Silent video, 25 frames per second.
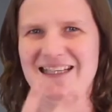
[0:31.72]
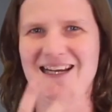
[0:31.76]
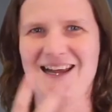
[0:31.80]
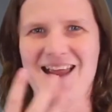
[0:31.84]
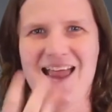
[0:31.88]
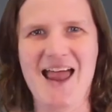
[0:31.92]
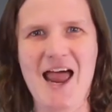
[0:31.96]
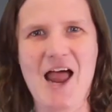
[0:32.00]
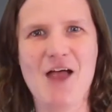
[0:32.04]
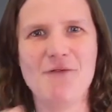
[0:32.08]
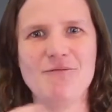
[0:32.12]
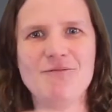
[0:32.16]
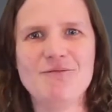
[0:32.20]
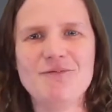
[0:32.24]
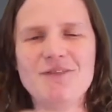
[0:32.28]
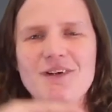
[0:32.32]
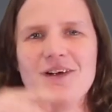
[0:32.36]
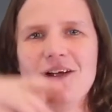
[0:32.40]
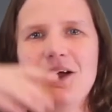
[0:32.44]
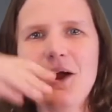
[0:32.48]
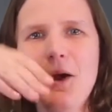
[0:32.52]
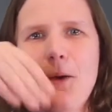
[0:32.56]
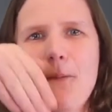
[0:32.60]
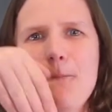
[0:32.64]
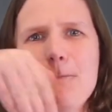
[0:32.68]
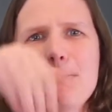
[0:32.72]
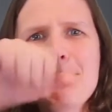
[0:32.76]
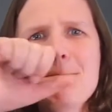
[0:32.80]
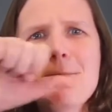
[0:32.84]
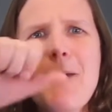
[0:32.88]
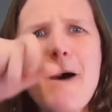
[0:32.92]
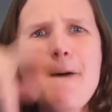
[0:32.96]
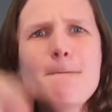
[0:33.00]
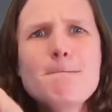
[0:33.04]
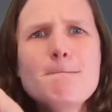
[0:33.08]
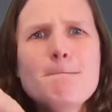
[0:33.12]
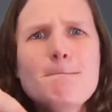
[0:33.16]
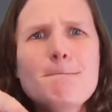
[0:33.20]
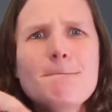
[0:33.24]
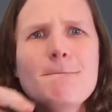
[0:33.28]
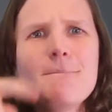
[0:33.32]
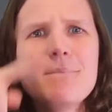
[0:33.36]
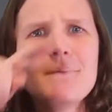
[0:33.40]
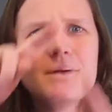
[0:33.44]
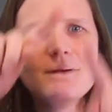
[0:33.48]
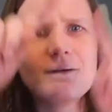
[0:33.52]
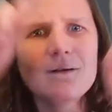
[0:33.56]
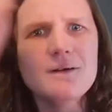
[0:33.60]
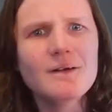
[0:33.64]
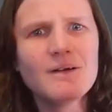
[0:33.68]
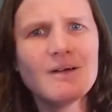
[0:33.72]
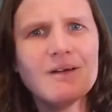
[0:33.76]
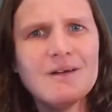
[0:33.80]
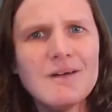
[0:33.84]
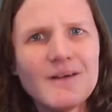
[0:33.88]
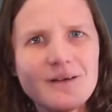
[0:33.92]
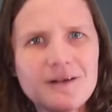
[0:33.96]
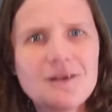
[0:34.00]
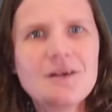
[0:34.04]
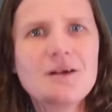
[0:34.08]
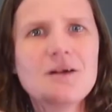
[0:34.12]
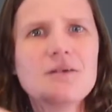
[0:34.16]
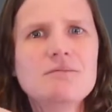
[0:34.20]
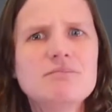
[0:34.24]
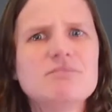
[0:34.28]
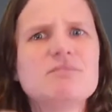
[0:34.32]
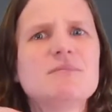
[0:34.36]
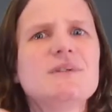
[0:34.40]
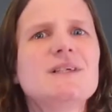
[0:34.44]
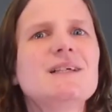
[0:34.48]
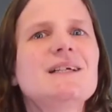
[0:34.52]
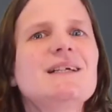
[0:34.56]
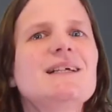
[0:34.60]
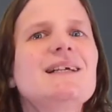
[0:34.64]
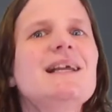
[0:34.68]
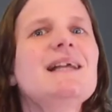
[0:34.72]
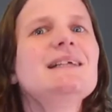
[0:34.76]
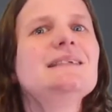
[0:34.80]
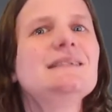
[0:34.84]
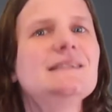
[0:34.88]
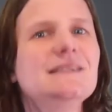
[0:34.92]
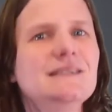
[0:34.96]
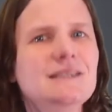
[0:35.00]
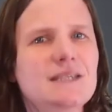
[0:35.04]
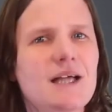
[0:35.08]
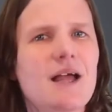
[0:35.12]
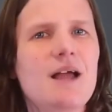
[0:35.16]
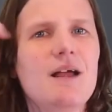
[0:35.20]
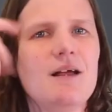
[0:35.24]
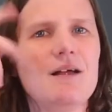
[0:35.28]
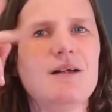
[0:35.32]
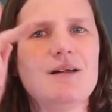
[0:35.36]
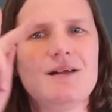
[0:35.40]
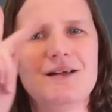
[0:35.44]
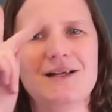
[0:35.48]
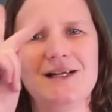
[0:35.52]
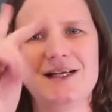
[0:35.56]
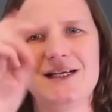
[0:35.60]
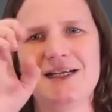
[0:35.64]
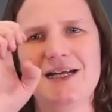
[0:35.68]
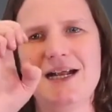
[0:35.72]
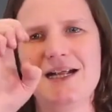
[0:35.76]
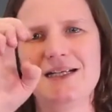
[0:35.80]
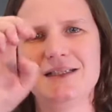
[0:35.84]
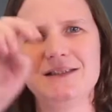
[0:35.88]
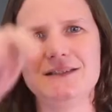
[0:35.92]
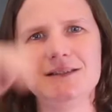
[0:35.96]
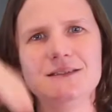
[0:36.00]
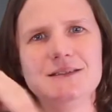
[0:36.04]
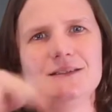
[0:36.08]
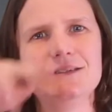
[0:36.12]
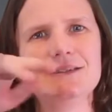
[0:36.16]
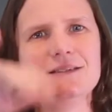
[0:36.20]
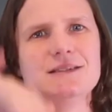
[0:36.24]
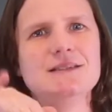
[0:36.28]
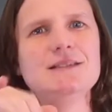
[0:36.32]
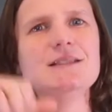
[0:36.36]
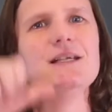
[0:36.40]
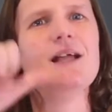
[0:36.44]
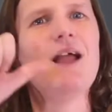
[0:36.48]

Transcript: You can see on the slide there is a map of Kenya.